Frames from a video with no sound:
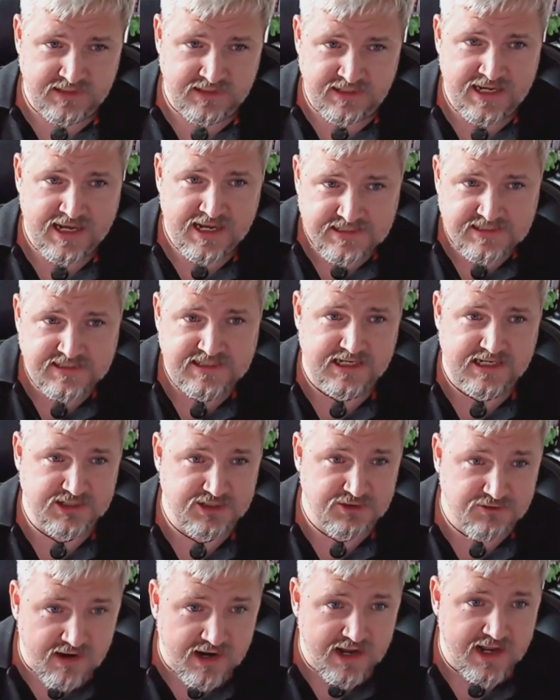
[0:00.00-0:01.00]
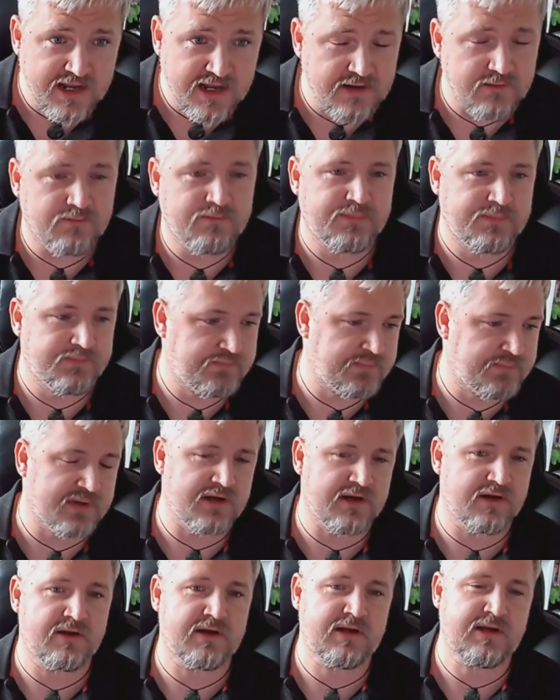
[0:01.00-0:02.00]
Yes, that's great.
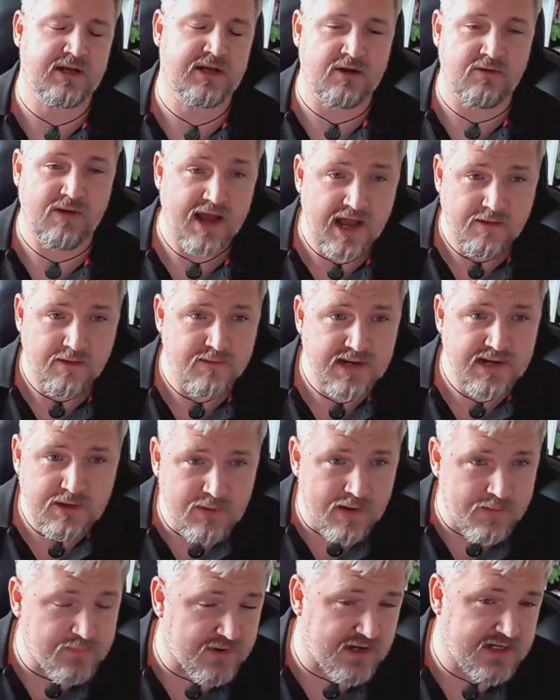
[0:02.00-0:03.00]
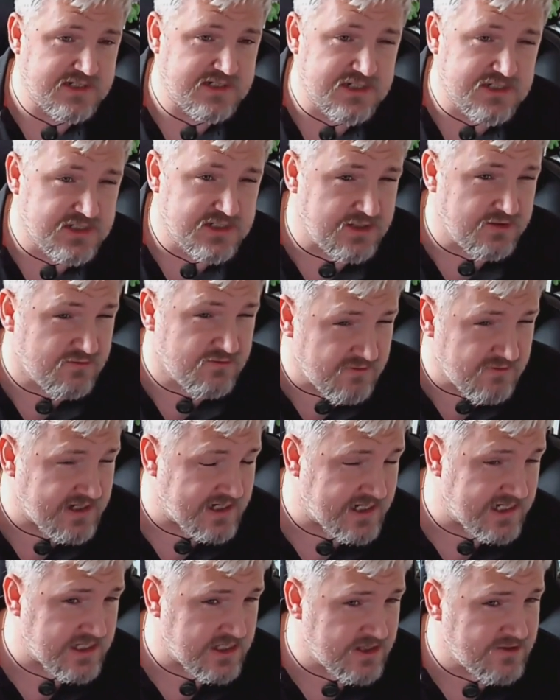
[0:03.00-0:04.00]
But, you know, how many web browsers do you
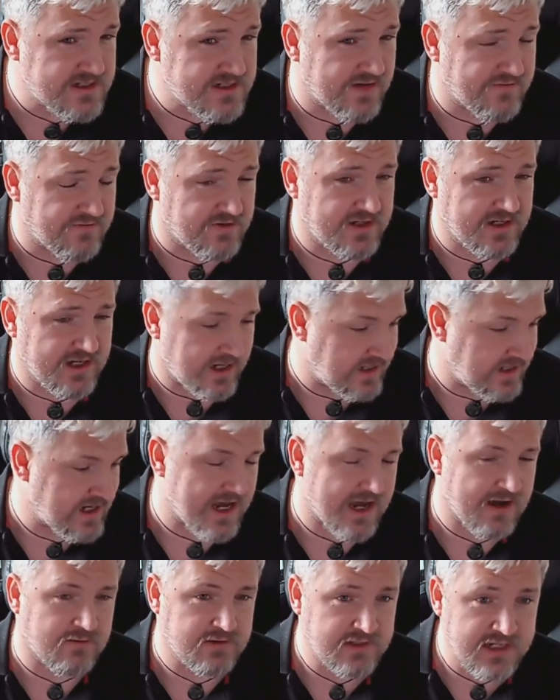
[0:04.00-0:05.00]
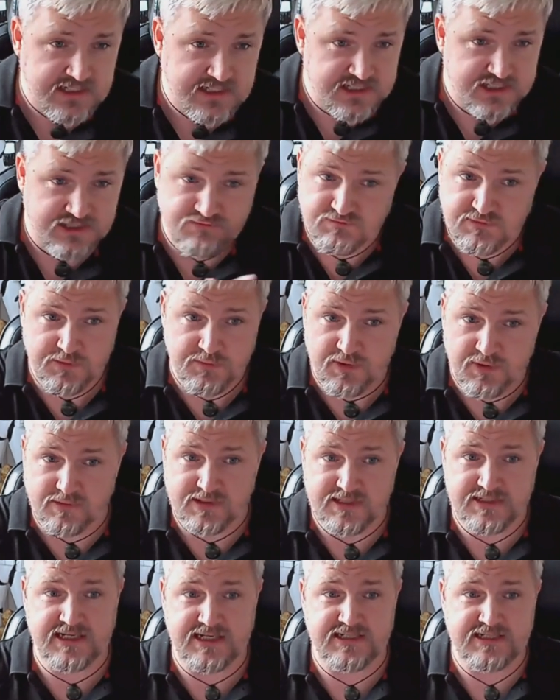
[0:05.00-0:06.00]
really use every day now? Yes, you
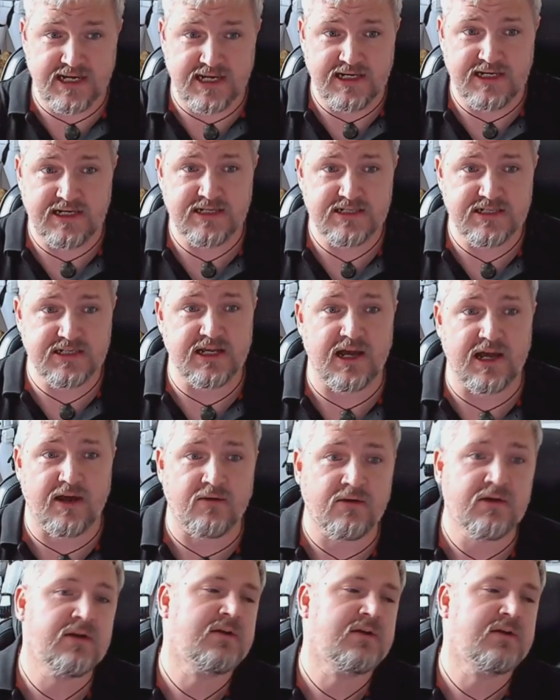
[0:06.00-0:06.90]
probably did 10 years ago,